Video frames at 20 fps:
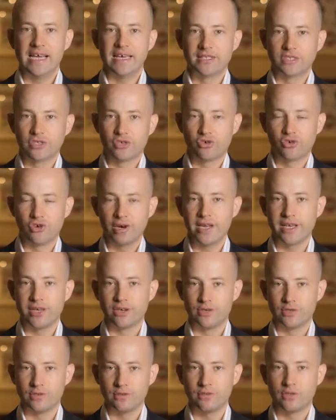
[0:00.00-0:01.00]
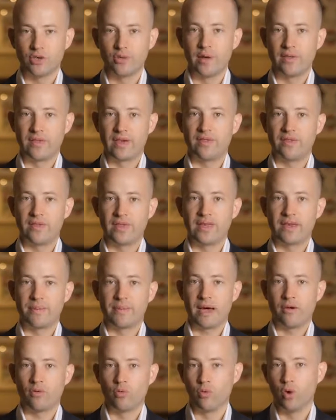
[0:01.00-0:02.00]
It's critical that we then think
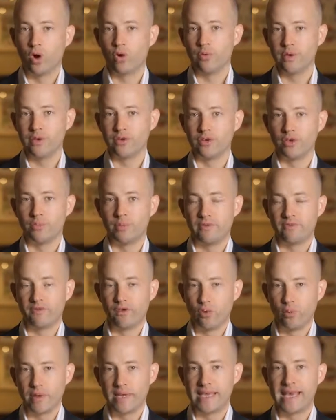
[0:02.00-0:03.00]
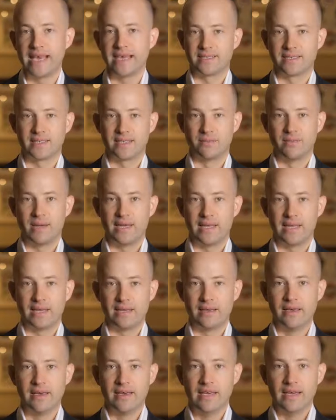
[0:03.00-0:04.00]
about what we do before we get to the
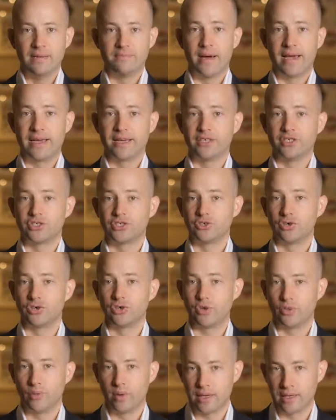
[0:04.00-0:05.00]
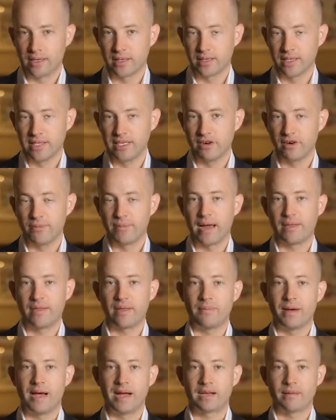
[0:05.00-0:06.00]
meeting, making sure that we're clear about
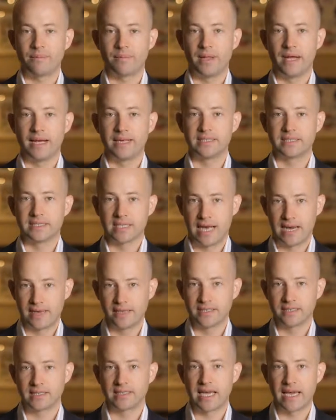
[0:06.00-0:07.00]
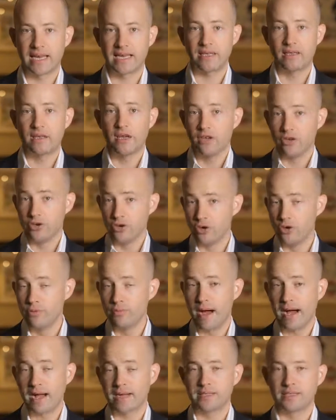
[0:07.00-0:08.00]
the marketplace, understanding new
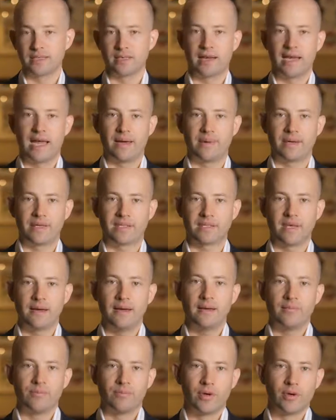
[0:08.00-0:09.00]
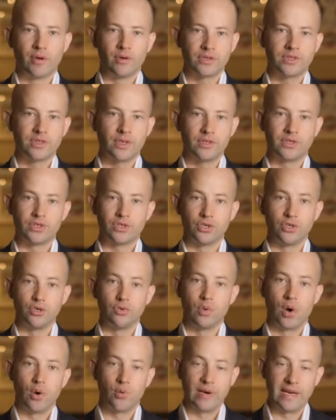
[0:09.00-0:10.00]
market dynamics, but also
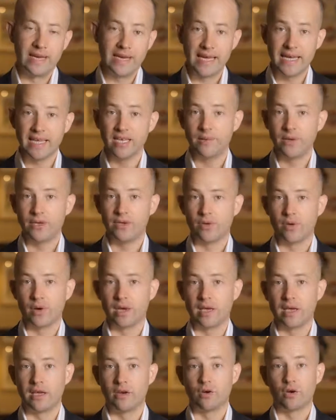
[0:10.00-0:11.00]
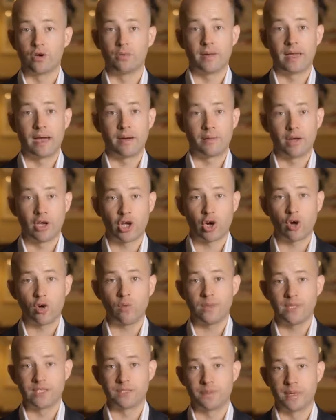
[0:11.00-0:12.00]
too what we need to be doing in order to be able to
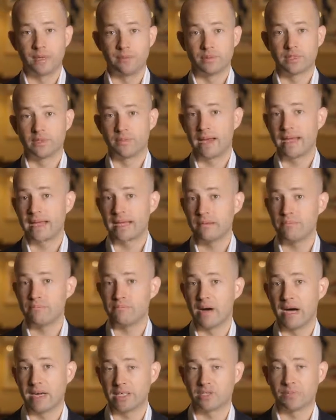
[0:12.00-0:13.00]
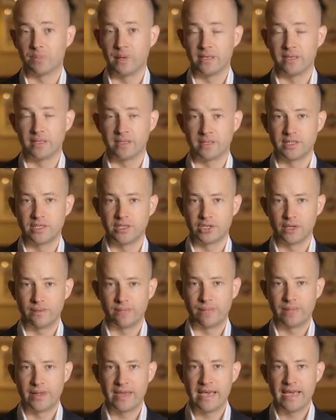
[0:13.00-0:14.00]
help these people to make a much better
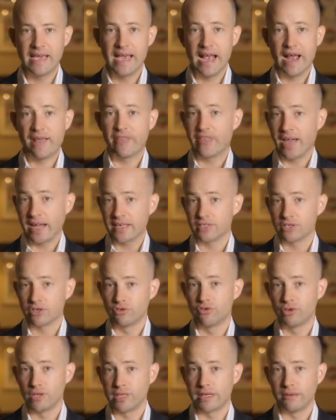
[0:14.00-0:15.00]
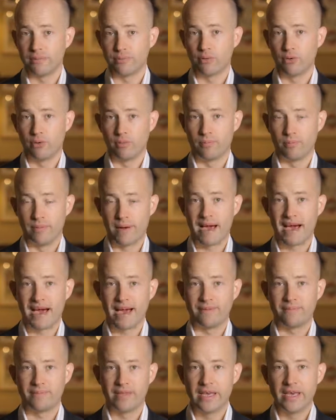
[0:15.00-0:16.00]
decision. And that's a really important
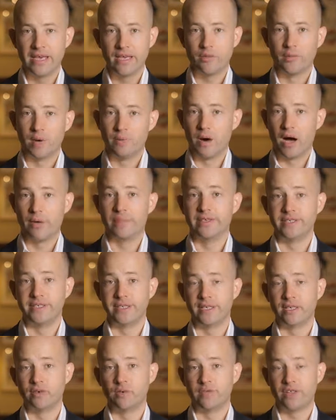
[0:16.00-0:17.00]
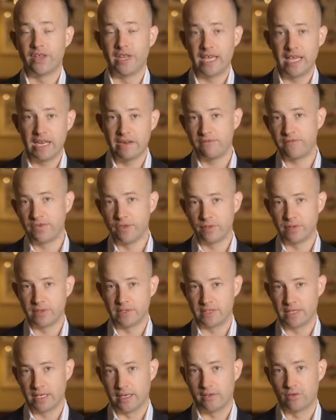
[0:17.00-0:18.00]
part. We might be dealing with an
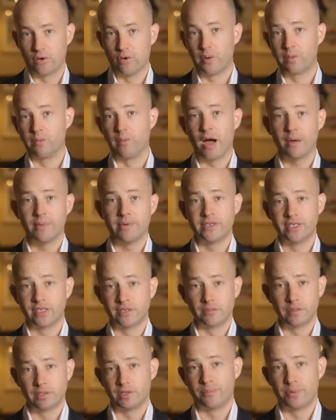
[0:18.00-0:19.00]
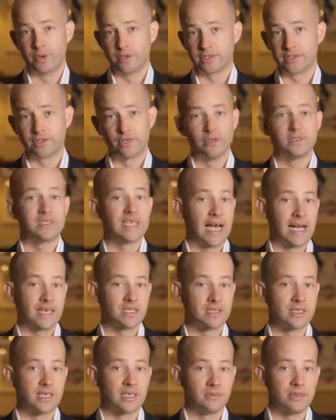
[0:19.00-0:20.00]
influencer, or we might be dealing with a person who's
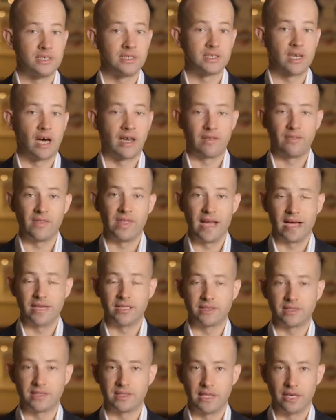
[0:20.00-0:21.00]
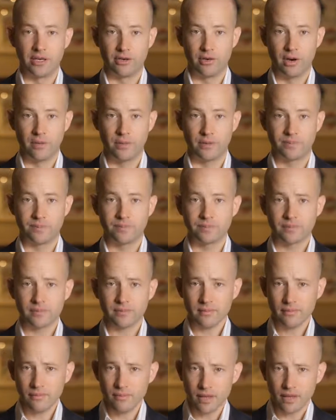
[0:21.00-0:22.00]
actually going to be signing the agency agreement.
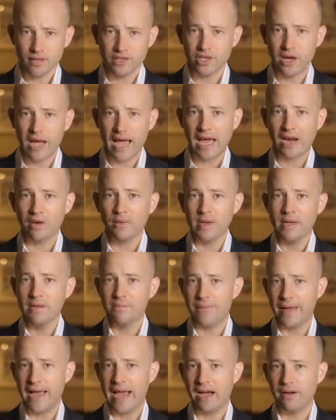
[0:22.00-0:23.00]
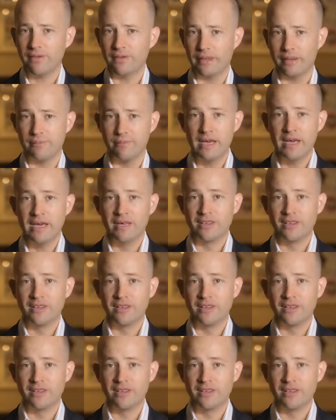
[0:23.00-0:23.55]
So how do we empower them